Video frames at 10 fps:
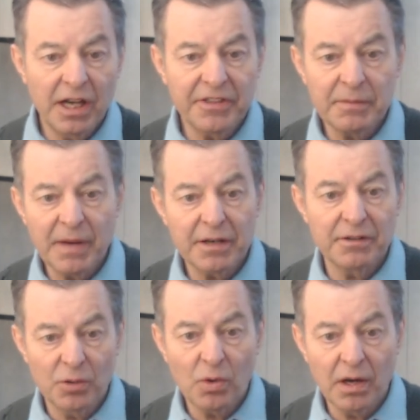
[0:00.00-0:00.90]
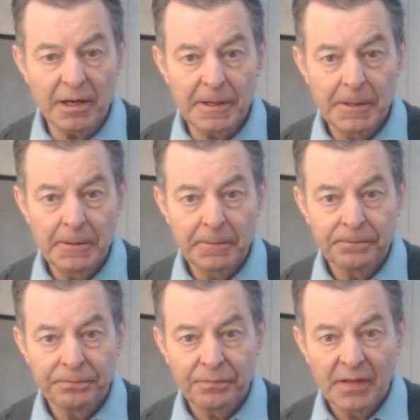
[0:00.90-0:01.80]
nothing better than water.
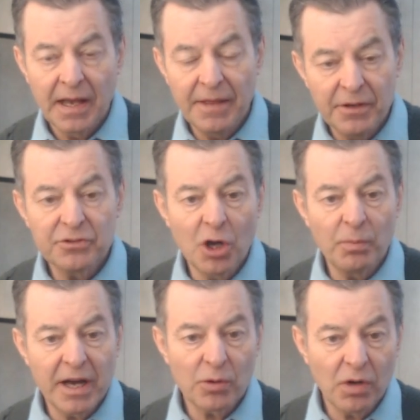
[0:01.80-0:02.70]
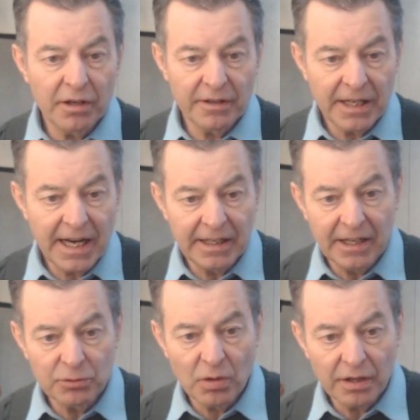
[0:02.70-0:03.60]
And there's no better water than
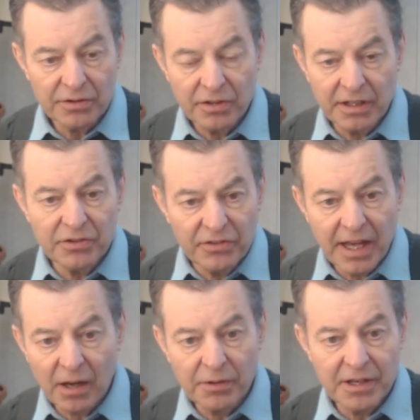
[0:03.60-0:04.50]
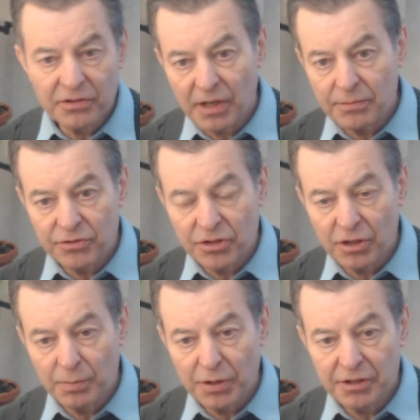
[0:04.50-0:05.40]
ionized water. So this is the healthiest substance you
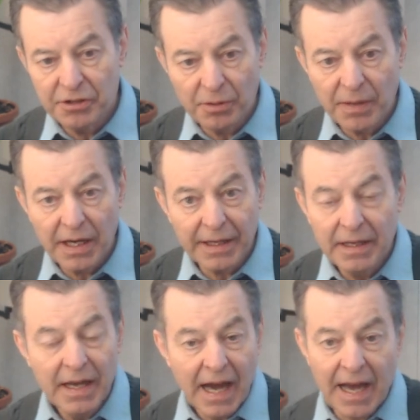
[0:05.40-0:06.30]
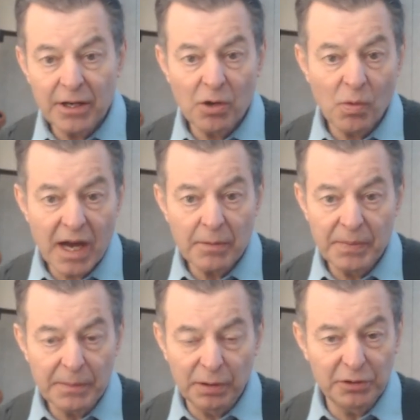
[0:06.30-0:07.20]
can put into your body. I don't know why
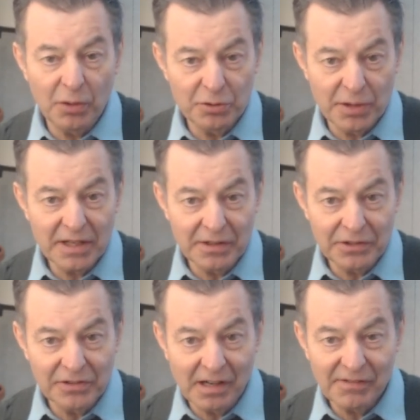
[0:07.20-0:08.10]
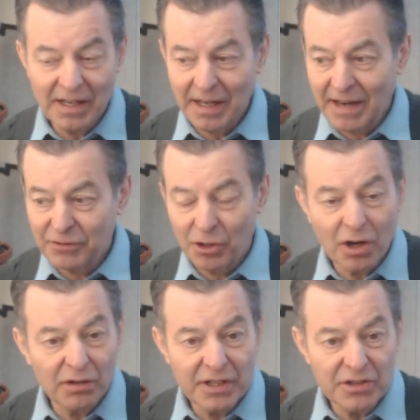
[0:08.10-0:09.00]
people don't drink this stuff. After
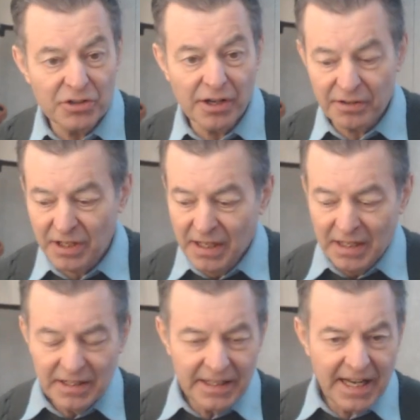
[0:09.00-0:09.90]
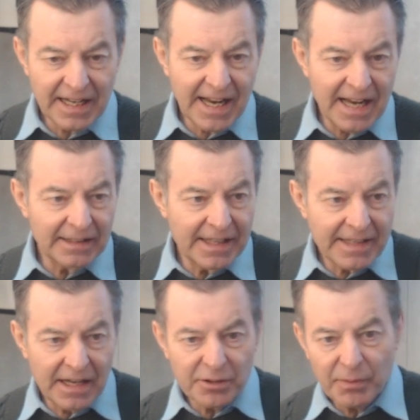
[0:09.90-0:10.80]
all these years, you got a guy like
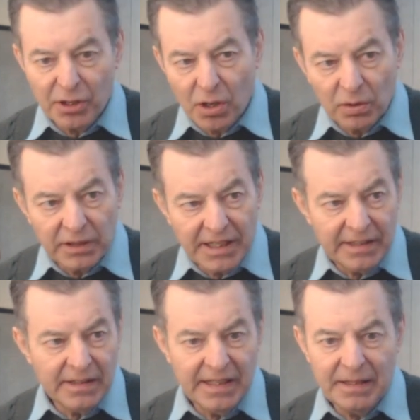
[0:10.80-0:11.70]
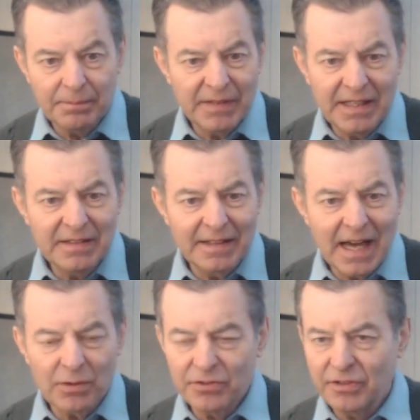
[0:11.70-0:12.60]
Dr. McCullough. He
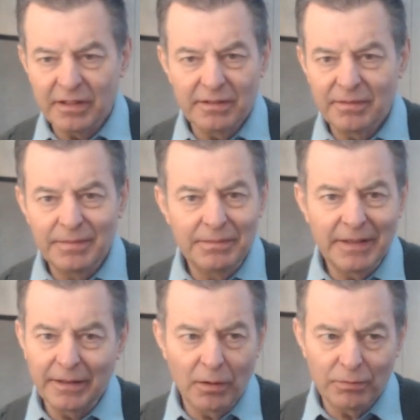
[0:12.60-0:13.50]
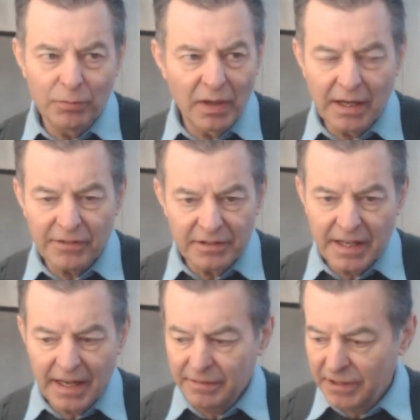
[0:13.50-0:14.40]
denounced it, you know, whatever,
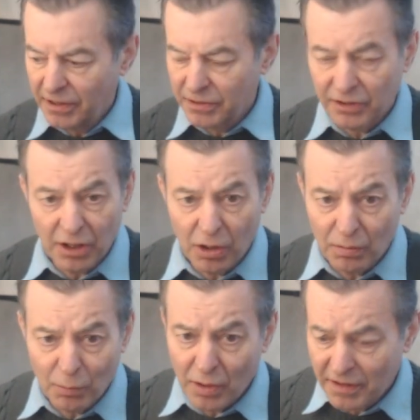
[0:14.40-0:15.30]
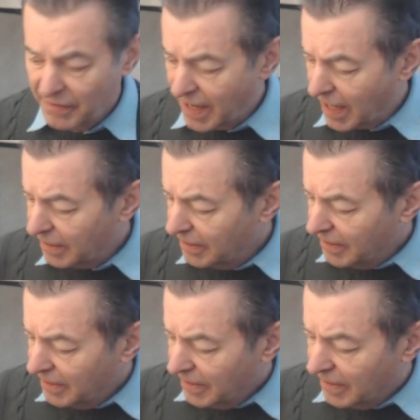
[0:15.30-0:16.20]
10 years ago, more than that.
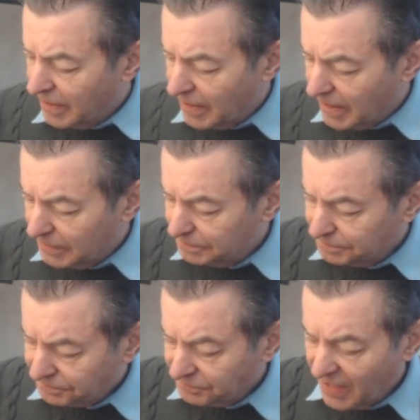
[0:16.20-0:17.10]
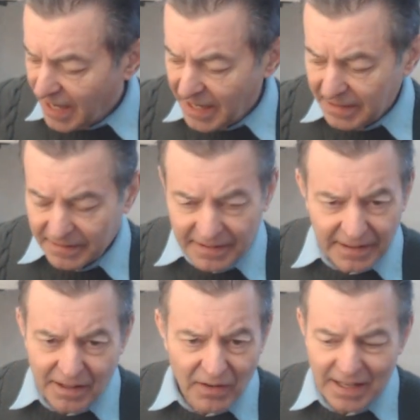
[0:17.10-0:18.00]
And
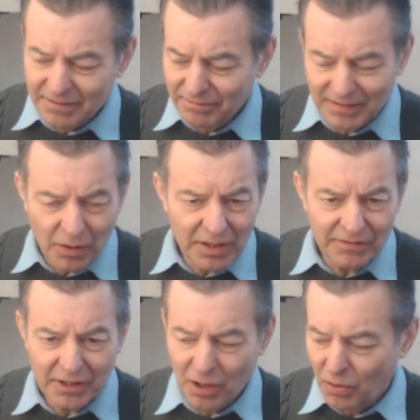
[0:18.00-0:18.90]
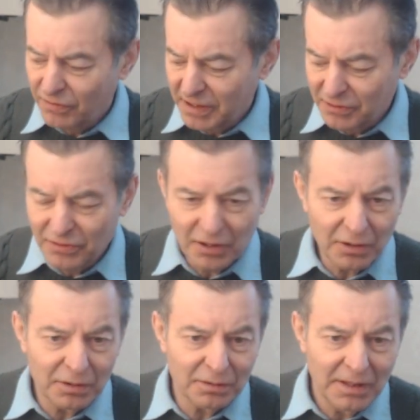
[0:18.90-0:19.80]
you know, I don't even know if he
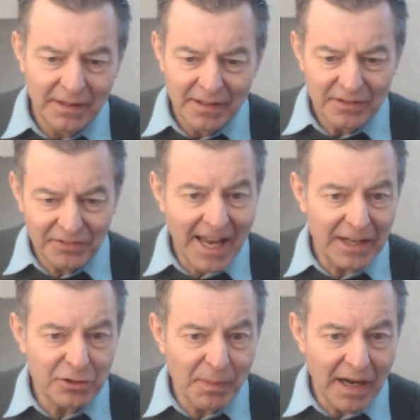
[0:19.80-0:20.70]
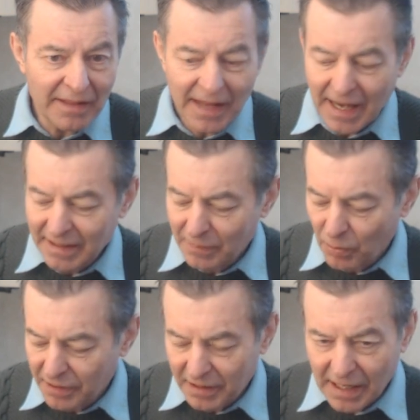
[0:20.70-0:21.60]
still stands by that, and
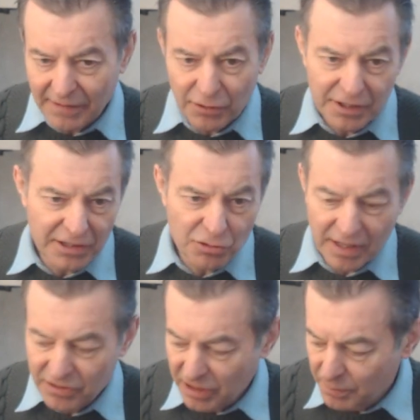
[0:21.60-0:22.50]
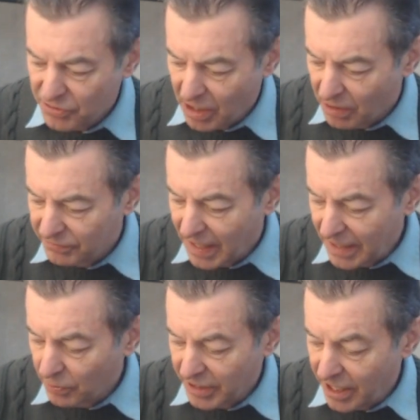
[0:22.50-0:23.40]
whether I've heard he drinks it himself.
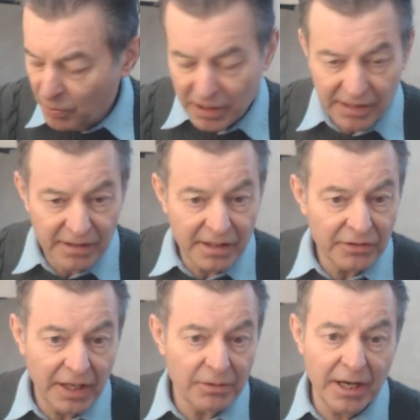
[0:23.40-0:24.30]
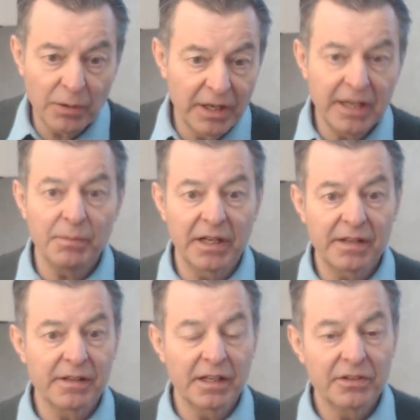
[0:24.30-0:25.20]
I don't care what he thinks. I don't care what
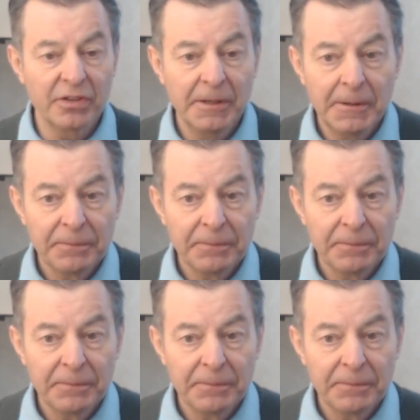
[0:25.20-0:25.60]
anybody thinks.